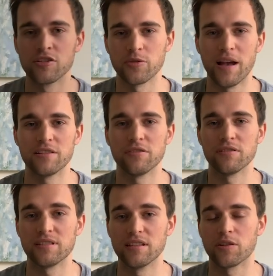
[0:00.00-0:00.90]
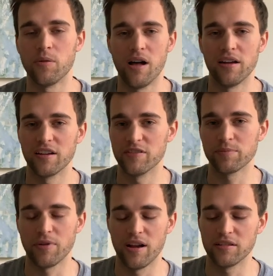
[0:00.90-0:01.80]
So as you can see, the quality of this
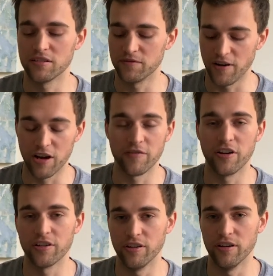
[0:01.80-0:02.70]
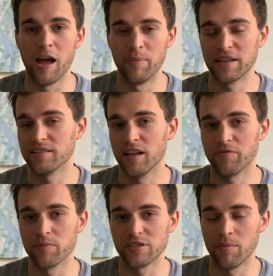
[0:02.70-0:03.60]
product is very, very good. I picked it up
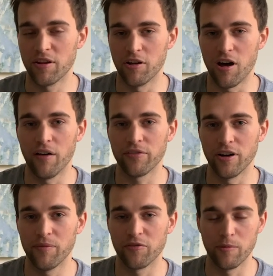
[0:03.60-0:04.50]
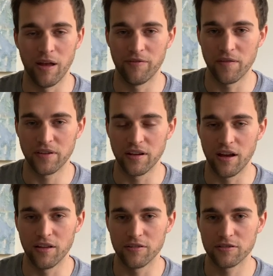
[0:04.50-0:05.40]
from someone on OfferUp for about
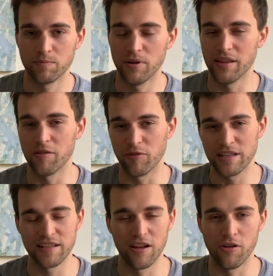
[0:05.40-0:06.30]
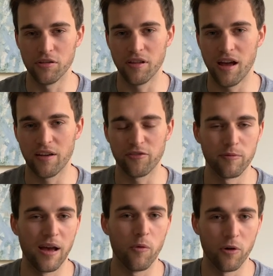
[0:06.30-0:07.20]
$50, but they retail online for
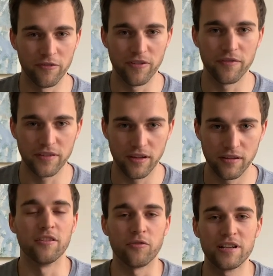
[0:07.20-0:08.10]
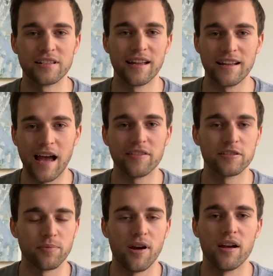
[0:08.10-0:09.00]
about $150. And the reason I got this
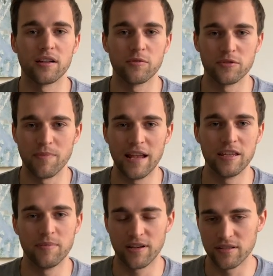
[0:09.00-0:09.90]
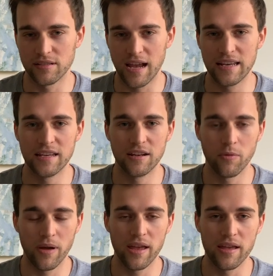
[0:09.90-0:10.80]
product was mainly because I needed a
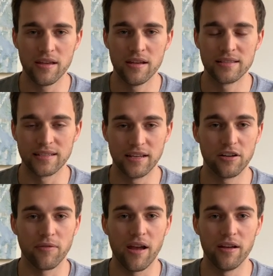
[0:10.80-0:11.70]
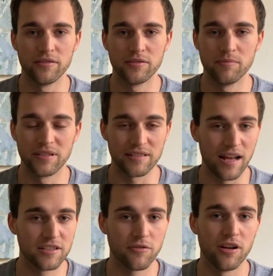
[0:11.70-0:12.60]
way to get around
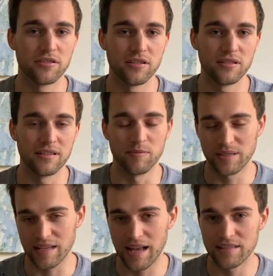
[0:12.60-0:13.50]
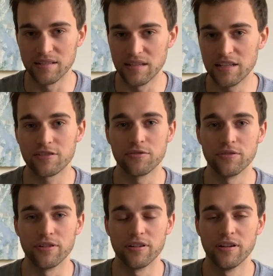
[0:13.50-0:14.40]
besides crutches and besides the knee
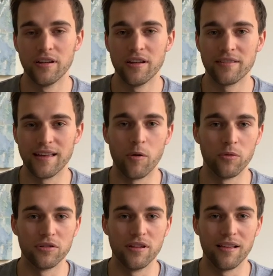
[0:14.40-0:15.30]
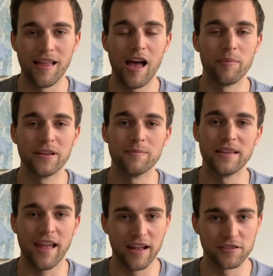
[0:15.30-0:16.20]
scooter that would allow me to
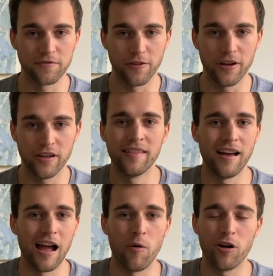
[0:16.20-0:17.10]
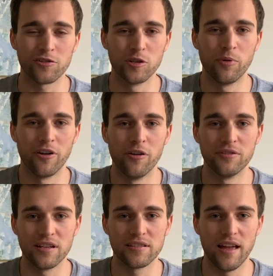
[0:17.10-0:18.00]
be hands-free. And the iWALK 2.0
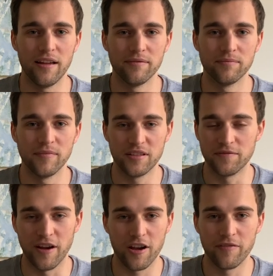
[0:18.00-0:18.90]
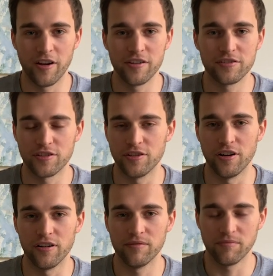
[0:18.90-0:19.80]
does that. It's very, very
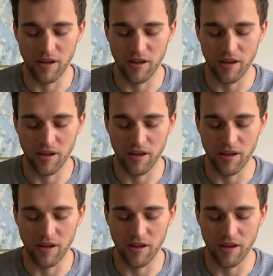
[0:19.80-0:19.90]
secure.